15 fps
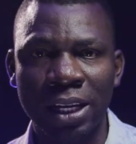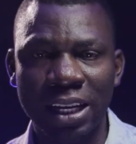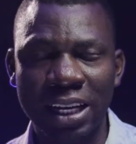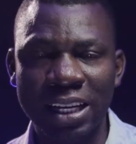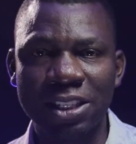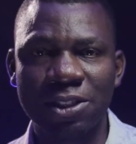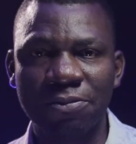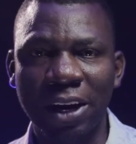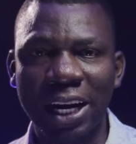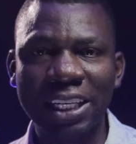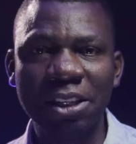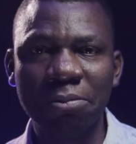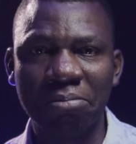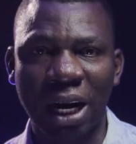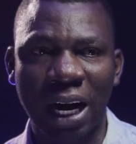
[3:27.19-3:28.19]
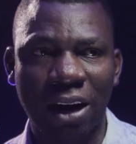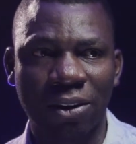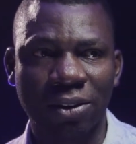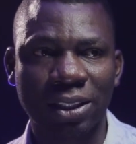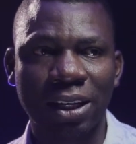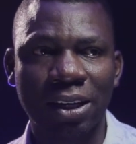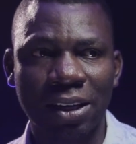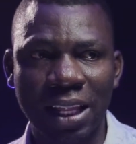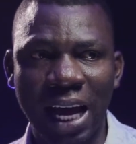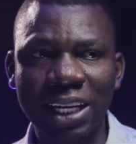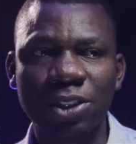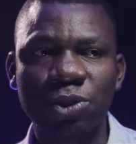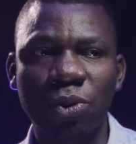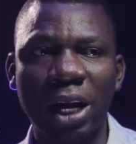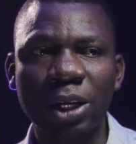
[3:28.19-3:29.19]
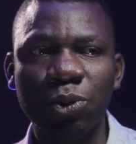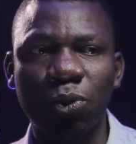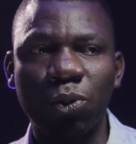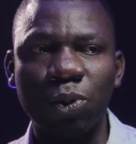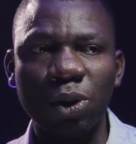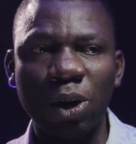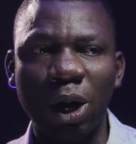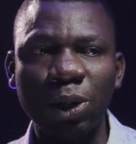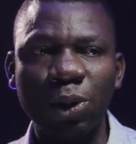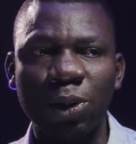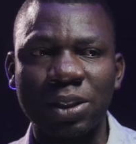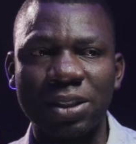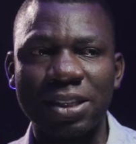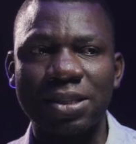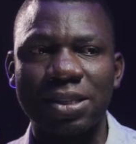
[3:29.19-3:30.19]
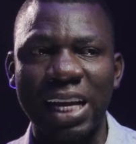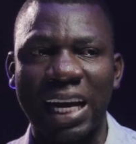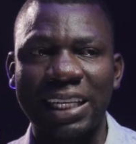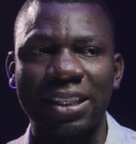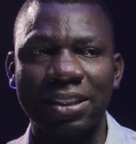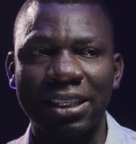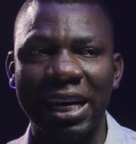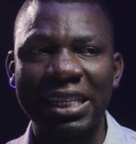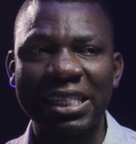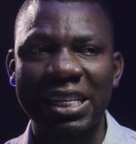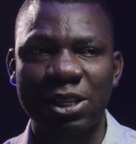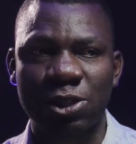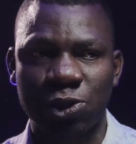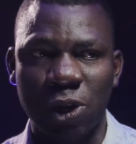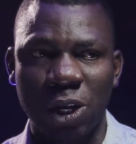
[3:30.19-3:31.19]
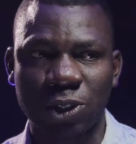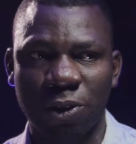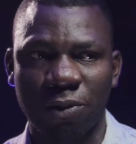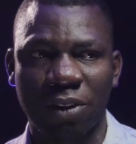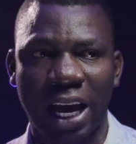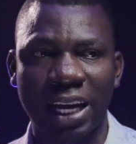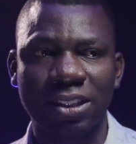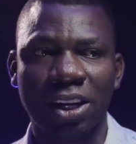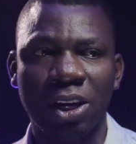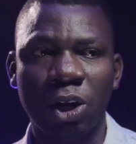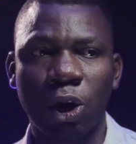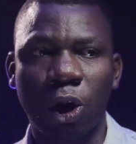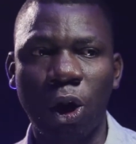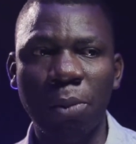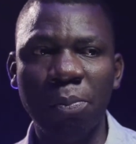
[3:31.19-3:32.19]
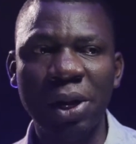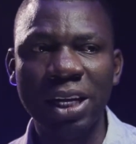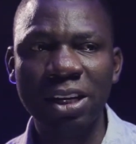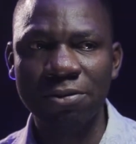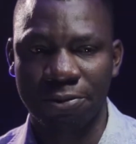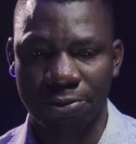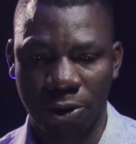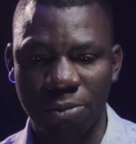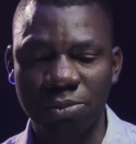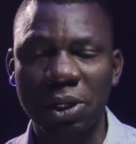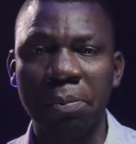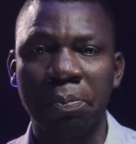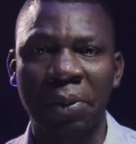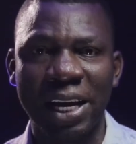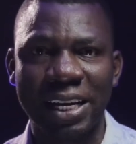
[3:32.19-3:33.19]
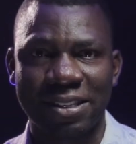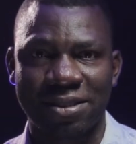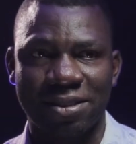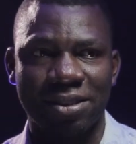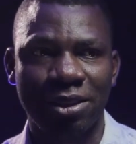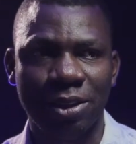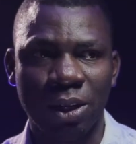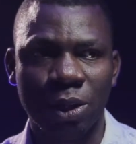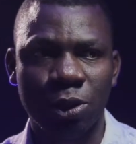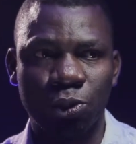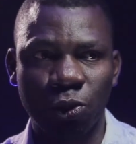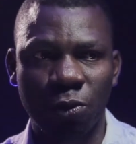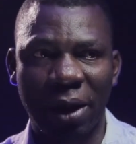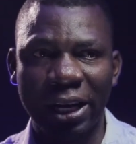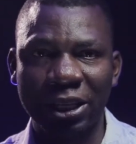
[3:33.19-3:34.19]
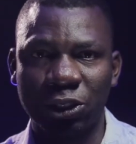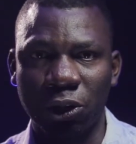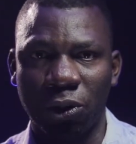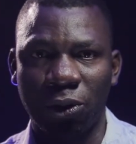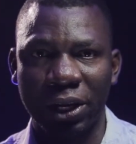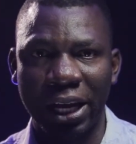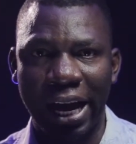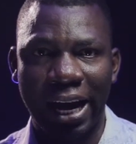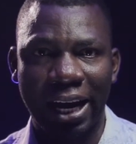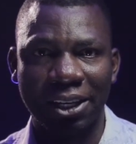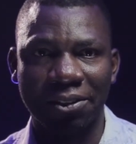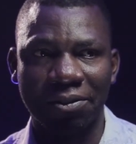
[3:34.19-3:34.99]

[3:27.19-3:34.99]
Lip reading: It's very mild. That is why you could not notice that there is a source of light coming from the base to my jaw here.